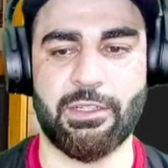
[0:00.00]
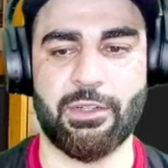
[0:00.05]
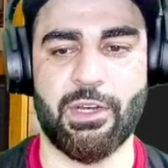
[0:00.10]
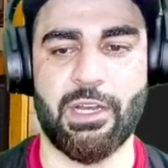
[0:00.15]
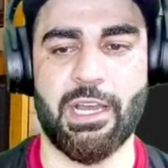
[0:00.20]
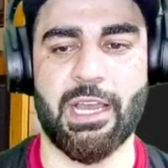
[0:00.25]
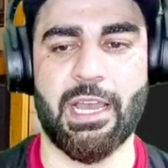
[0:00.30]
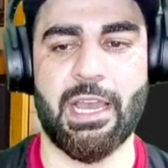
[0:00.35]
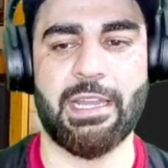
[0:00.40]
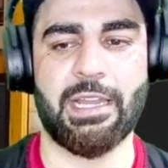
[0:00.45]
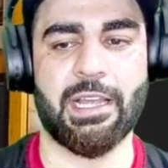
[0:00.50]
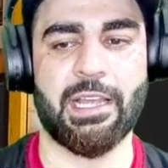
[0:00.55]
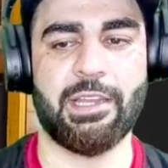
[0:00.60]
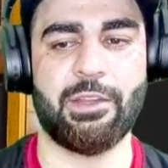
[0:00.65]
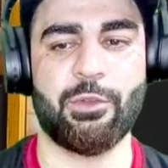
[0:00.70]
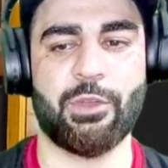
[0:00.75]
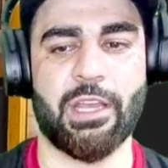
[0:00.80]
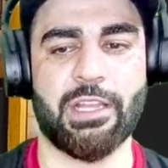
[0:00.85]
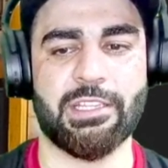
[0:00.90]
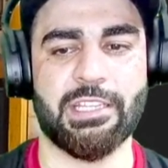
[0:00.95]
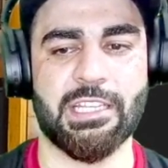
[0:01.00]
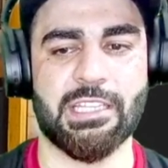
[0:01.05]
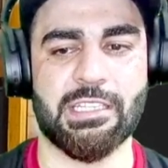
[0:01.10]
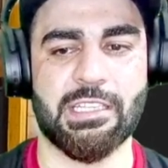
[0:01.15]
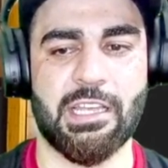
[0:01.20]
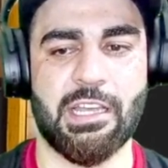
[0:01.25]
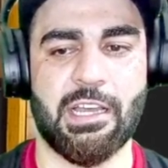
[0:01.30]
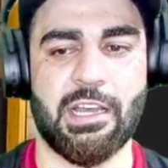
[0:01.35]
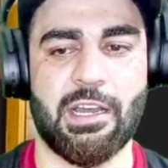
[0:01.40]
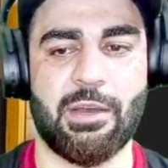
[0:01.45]
And again, you can just
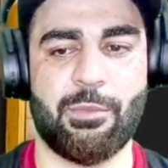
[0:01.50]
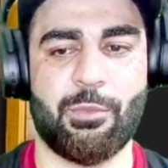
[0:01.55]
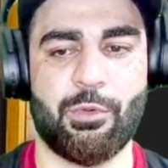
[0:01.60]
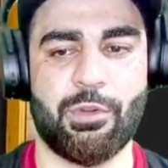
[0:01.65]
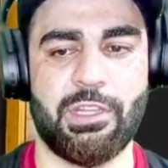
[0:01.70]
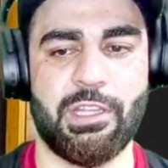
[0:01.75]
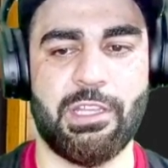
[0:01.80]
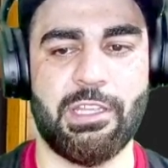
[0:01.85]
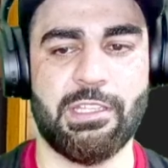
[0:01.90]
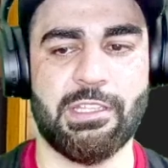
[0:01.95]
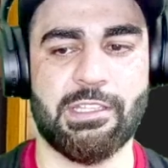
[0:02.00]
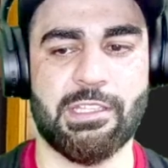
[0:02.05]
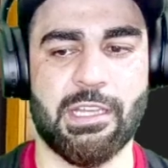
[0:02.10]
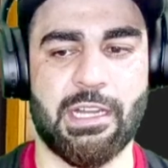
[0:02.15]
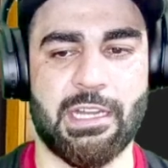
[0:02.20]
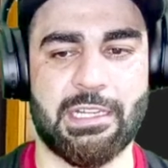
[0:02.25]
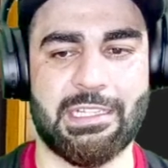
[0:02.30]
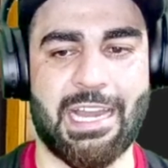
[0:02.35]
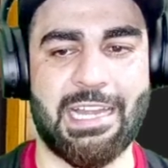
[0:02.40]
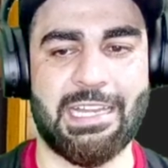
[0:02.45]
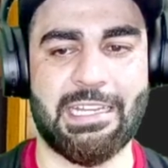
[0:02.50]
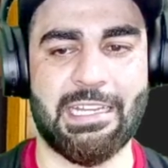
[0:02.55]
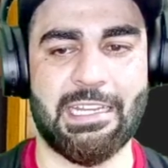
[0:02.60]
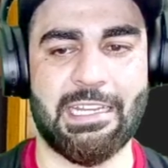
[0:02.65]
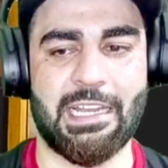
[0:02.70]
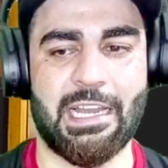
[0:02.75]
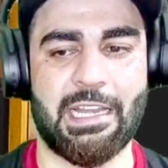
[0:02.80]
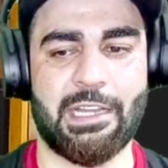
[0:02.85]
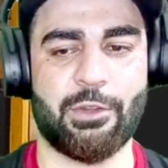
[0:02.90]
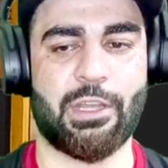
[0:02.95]
put these title,
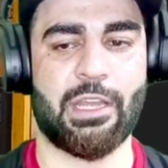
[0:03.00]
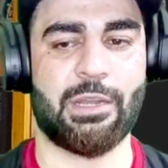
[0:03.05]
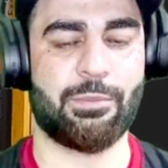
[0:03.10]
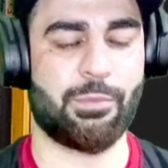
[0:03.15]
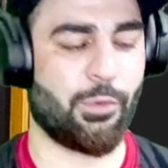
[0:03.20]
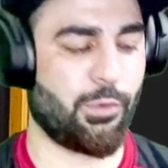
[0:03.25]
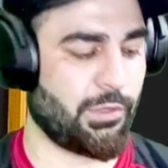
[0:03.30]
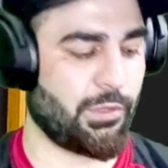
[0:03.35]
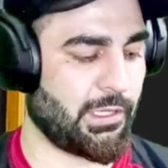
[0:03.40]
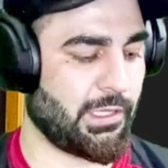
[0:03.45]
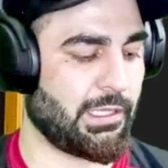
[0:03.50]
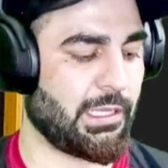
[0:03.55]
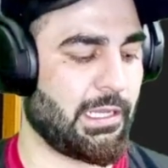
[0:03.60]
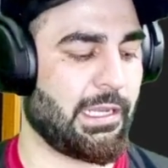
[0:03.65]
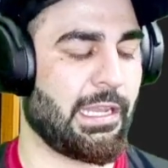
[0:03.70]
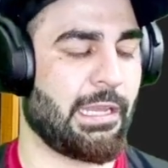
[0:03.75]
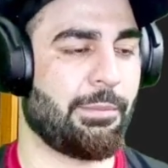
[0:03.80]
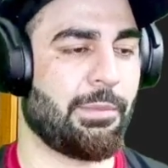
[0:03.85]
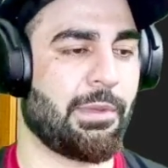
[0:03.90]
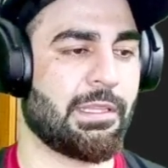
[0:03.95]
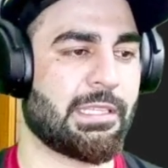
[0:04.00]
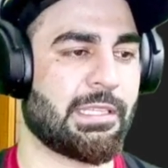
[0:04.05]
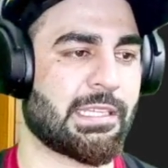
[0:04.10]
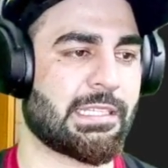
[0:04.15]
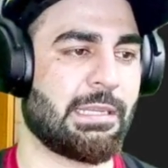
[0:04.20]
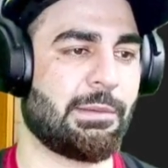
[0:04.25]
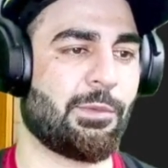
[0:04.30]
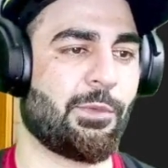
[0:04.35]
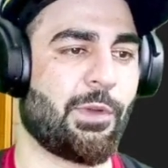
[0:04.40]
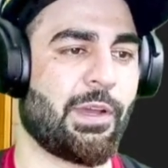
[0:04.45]
and you can put the labels, X
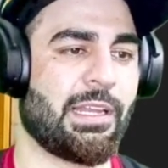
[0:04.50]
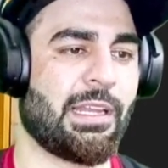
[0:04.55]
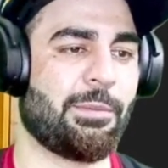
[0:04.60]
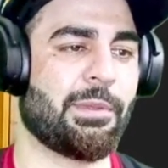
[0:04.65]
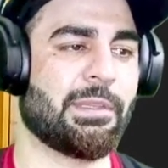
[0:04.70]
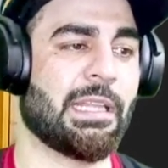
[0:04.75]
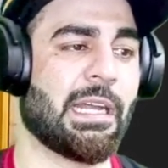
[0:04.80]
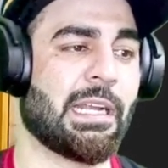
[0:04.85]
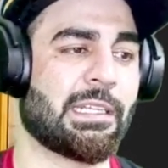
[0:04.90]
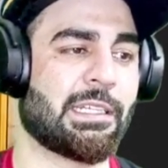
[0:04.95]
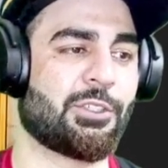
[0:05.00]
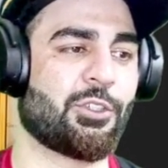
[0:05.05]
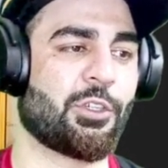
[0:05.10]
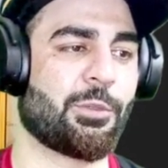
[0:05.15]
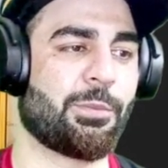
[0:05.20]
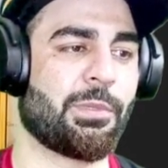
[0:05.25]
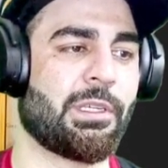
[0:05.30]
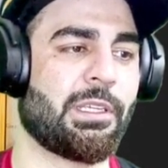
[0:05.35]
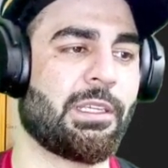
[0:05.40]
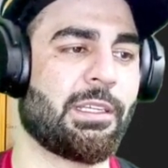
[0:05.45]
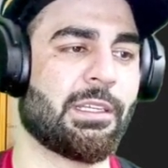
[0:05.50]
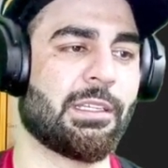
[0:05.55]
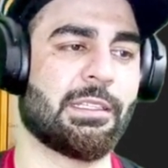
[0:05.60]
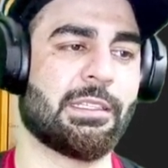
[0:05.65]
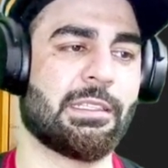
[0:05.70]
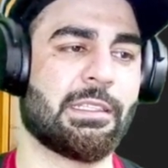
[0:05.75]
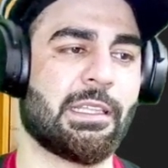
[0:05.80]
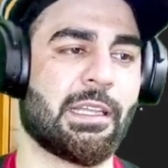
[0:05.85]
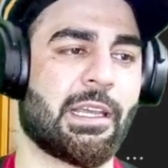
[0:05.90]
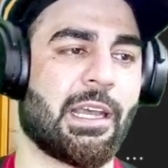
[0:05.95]
label, Y label. That should be
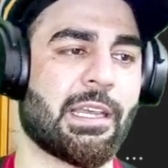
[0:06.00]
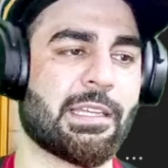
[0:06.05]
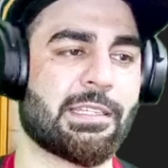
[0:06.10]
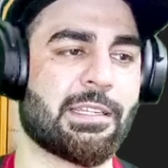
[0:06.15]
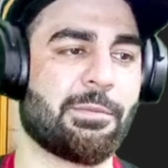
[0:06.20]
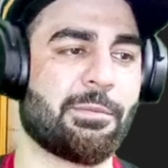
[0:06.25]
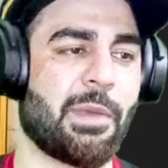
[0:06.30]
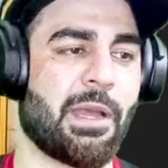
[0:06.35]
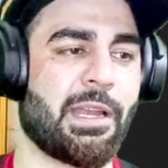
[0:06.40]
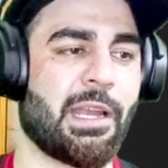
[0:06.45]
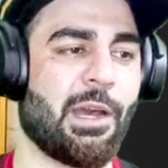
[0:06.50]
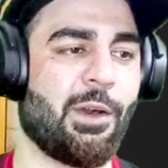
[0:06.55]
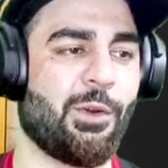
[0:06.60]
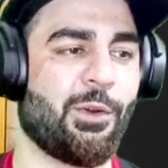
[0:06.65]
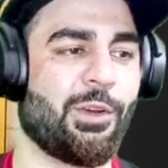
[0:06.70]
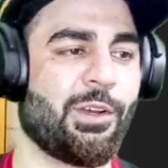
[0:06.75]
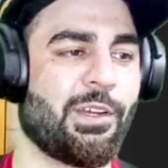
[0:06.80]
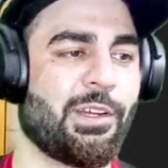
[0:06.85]
the custom by now.